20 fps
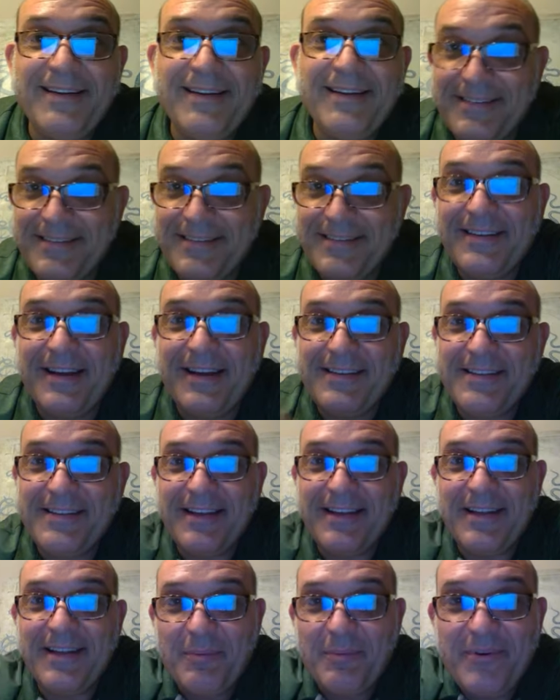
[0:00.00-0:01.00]
Didn't I
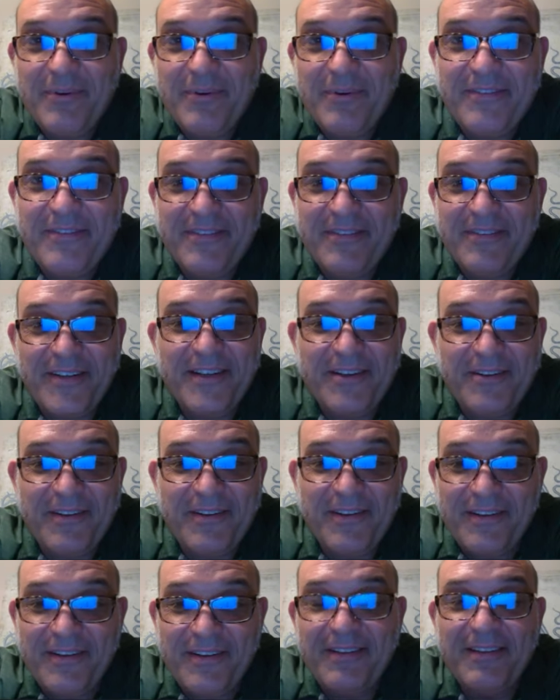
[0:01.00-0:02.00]
say in a previous
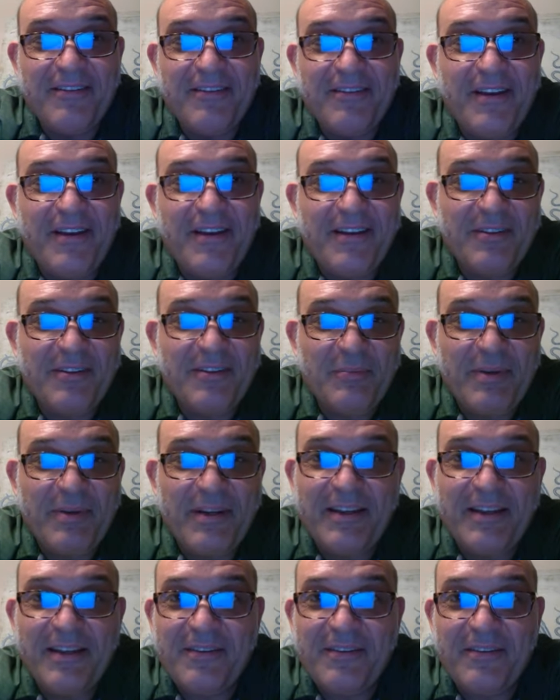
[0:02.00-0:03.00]
video that
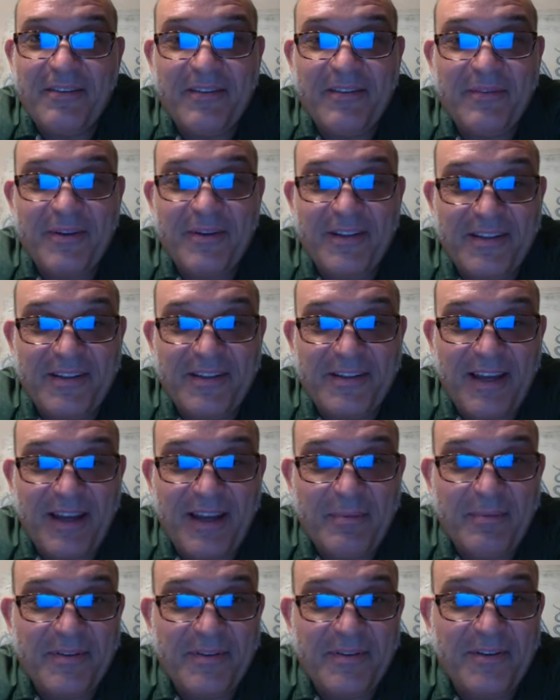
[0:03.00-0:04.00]
Investopedia is always one of the
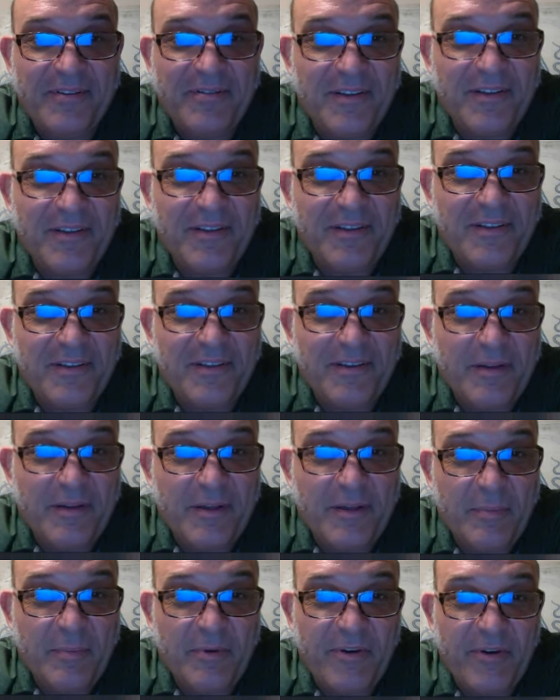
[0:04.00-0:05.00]
top search results?
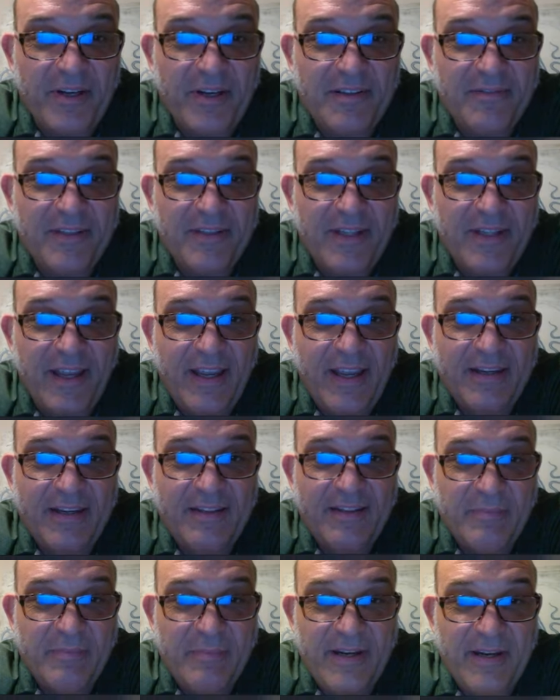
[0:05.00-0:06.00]
A progressive
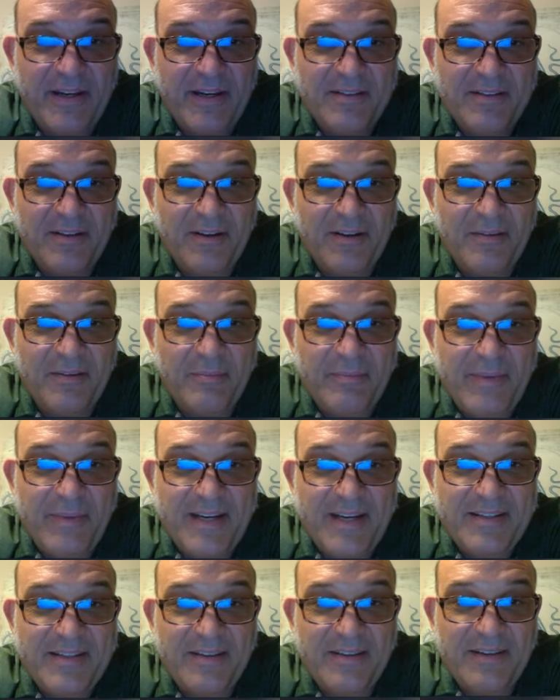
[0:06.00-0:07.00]
tax is based on,
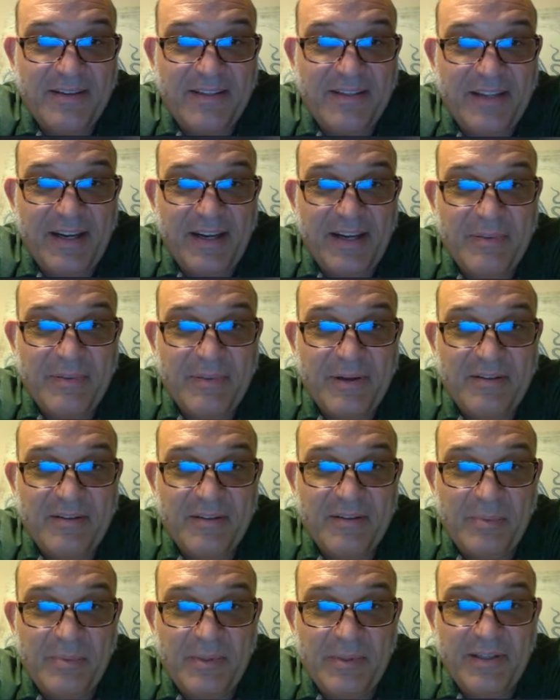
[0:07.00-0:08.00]
based on a
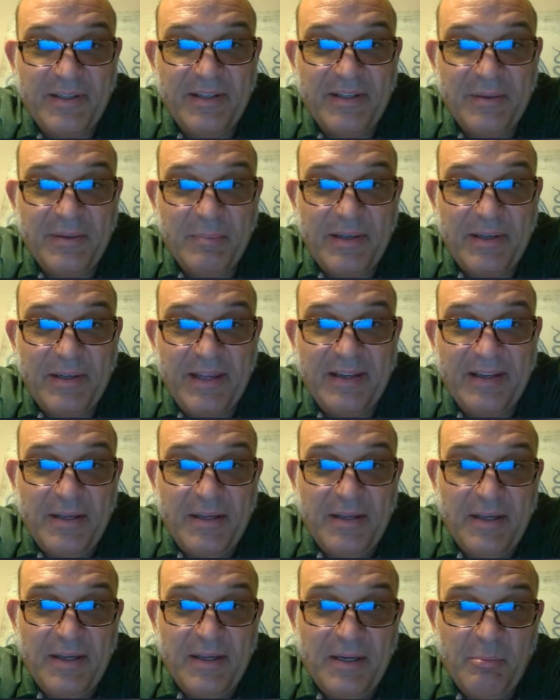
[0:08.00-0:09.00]
taxpayer's ability to pay.
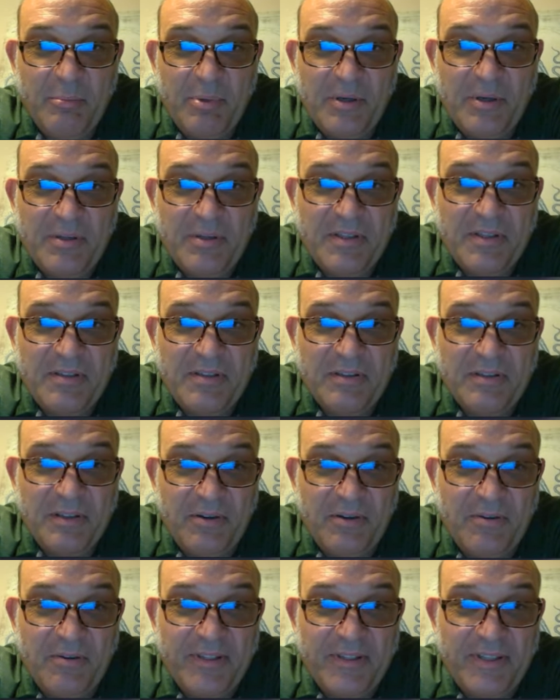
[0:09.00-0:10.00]
It imposes a
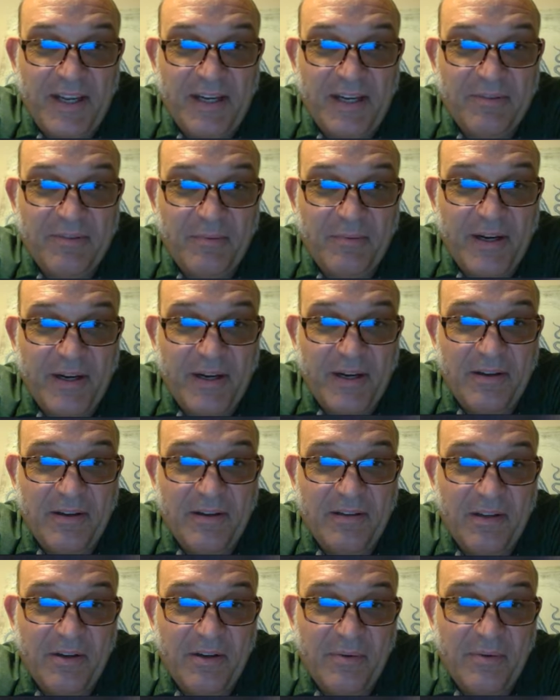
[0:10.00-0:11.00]
lower tax rate
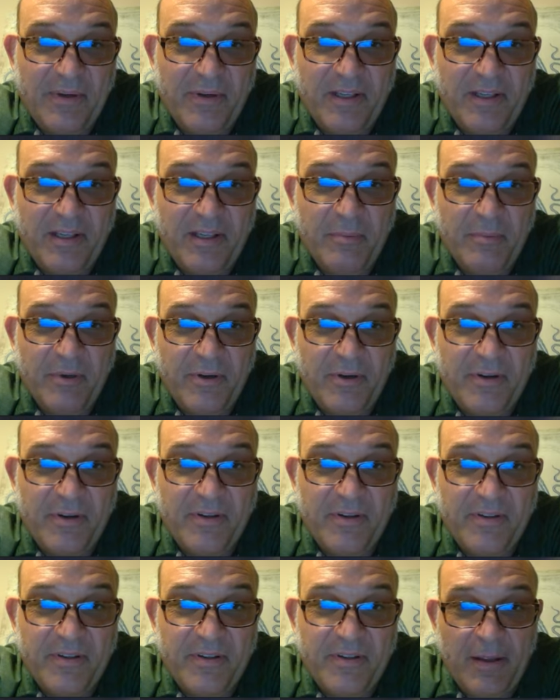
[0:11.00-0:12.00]
on low income
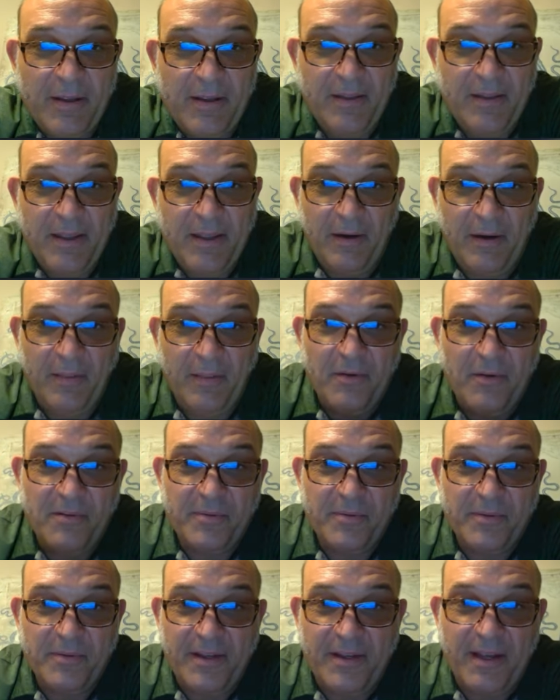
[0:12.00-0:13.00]
earners than on
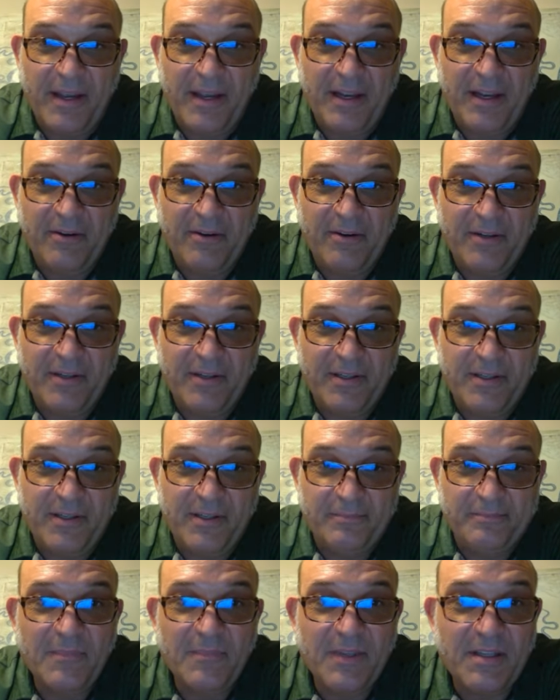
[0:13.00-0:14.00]
those with a higher
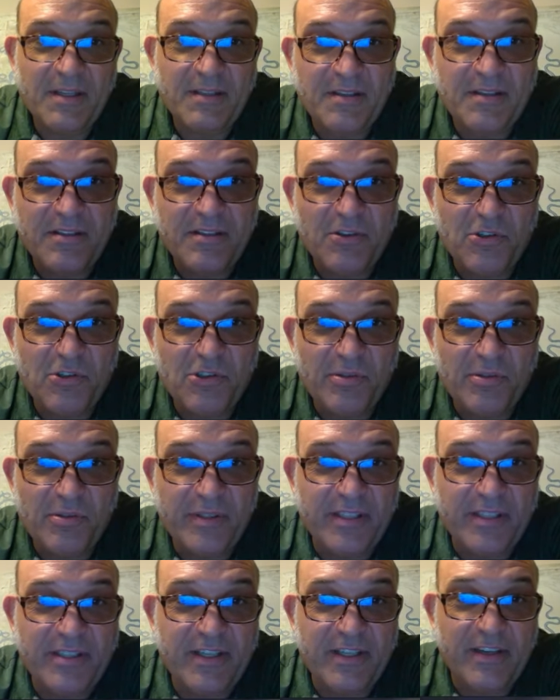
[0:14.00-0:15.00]
income. This is
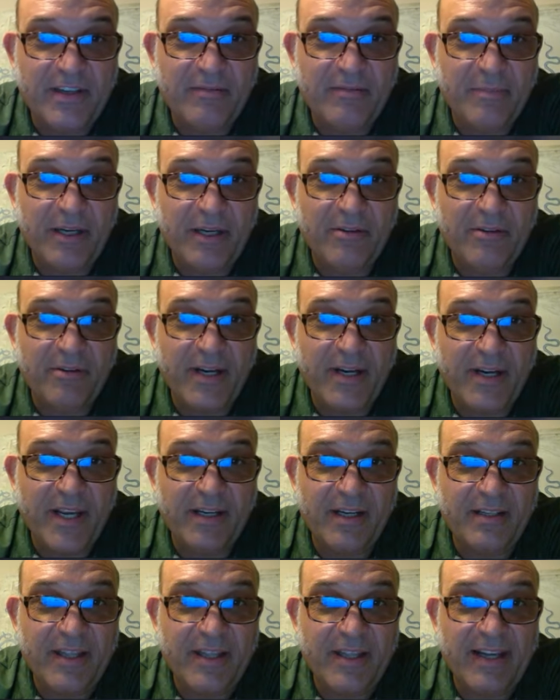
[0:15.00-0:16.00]
usually achieved by
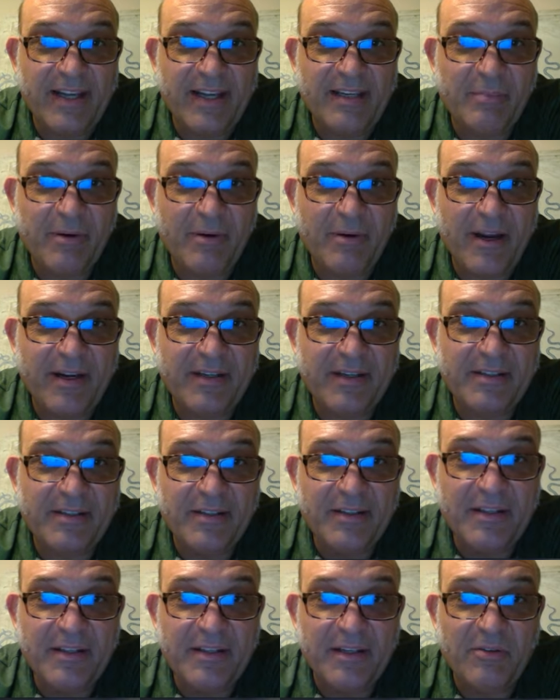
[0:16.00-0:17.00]
creating tax brackets
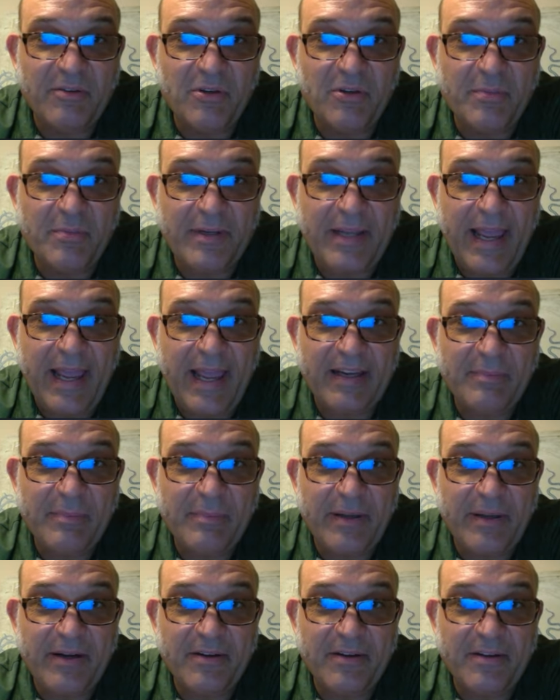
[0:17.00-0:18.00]
that group
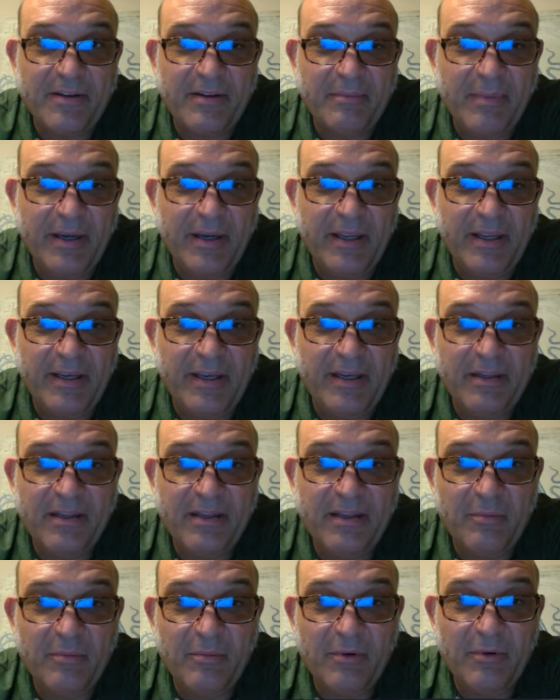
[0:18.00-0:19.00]
taxpayers by
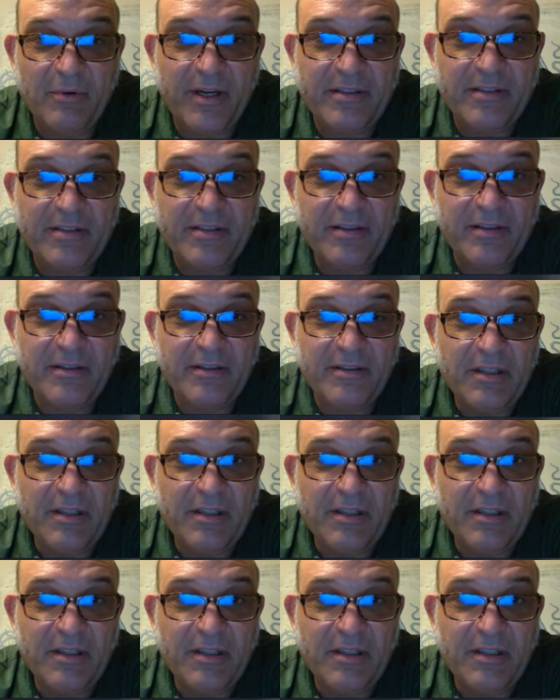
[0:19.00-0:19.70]
income ranges.